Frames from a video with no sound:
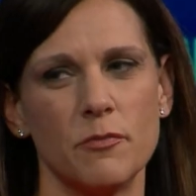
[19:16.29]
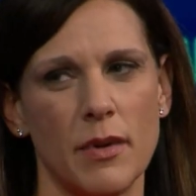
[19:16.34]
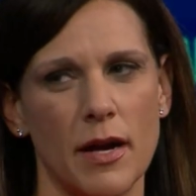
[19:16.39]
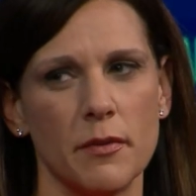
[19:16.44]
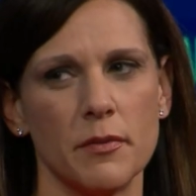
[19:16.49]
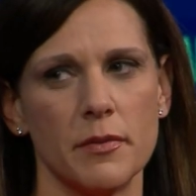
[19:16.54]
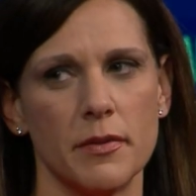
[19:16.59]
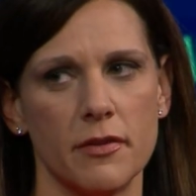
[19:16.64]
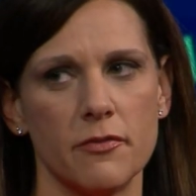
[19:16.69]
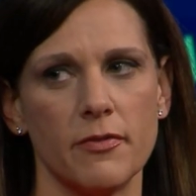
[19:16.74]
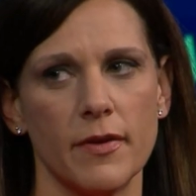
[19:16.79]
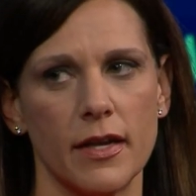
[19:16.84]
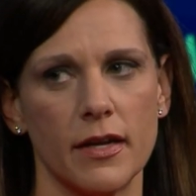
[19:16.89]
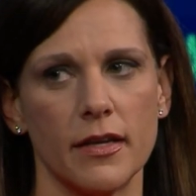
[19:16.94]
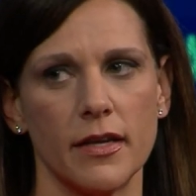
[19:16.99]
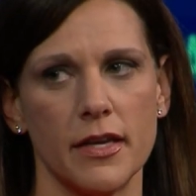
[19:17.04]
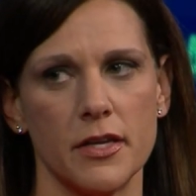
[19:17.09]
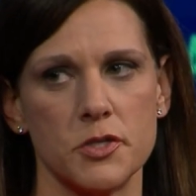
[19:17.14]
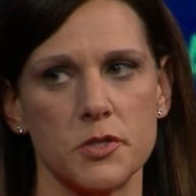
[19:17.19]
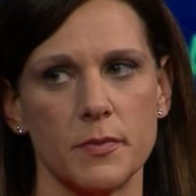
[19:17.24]
probably the fan
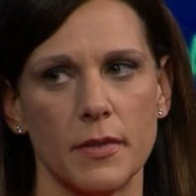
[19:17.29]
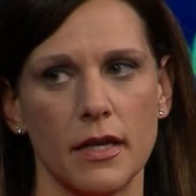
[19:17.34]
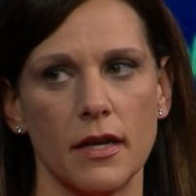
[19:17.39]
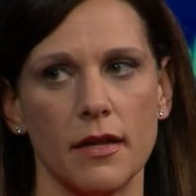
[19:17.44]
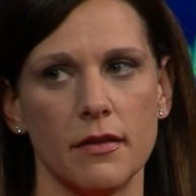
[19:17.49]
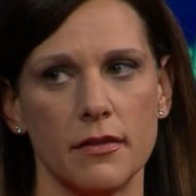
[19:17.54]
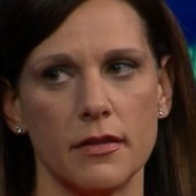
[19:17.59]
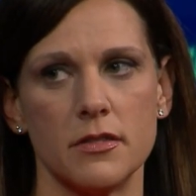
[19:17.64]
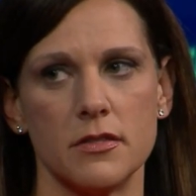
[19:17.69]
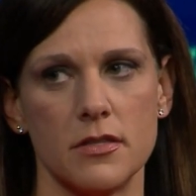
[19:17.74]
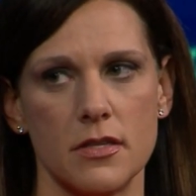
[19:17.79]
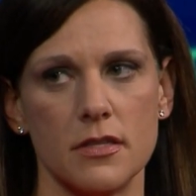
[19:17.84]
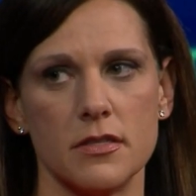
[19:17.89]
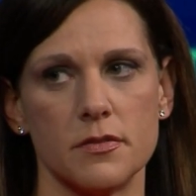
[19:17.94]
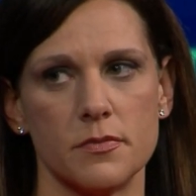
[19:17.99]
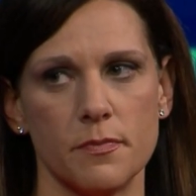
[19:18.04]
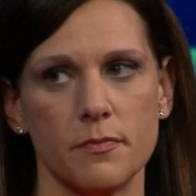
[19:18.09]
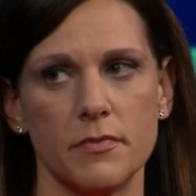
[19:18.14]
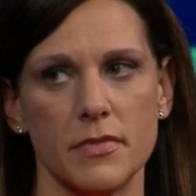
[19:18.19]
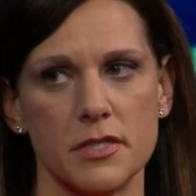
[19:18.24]
engagement,
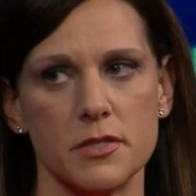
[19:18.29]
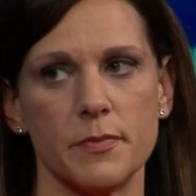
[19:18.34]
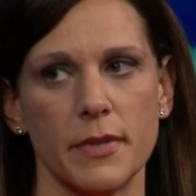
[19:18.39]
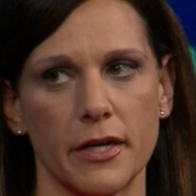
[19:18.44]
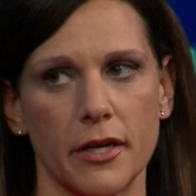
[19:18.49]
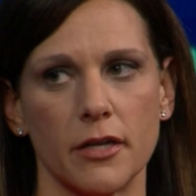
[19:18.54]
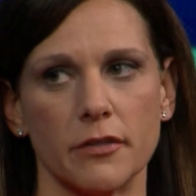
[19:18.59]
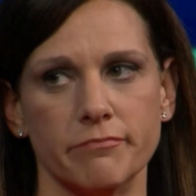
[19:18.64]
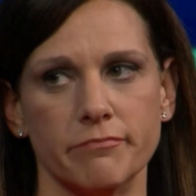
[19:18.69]
is bigger.